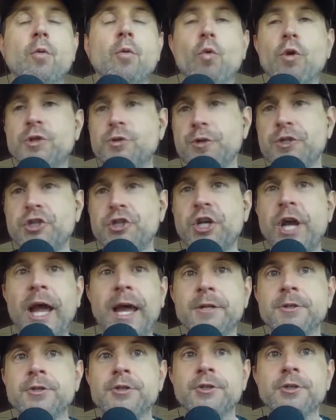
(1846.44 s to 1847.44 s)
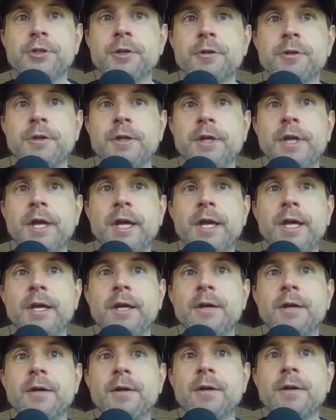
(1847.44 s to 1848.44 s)
which would change
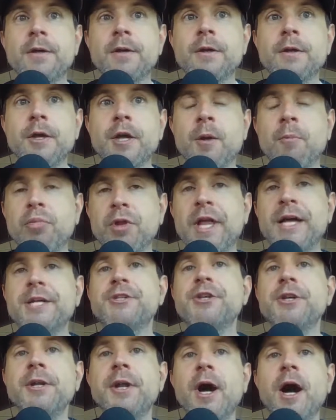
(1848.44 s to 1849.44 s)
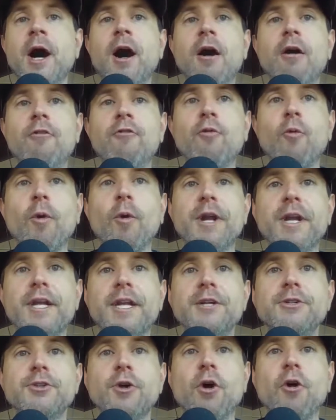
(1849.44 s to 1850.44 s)
the complexion of what it
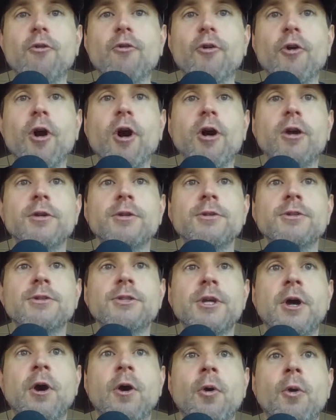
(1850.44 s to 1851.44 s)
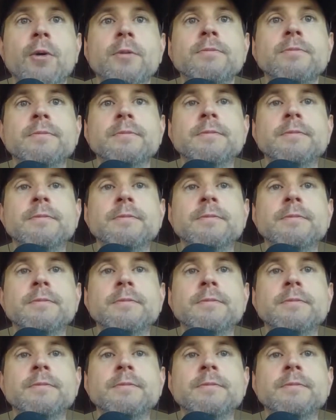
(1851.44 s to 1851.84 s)
is overall. So,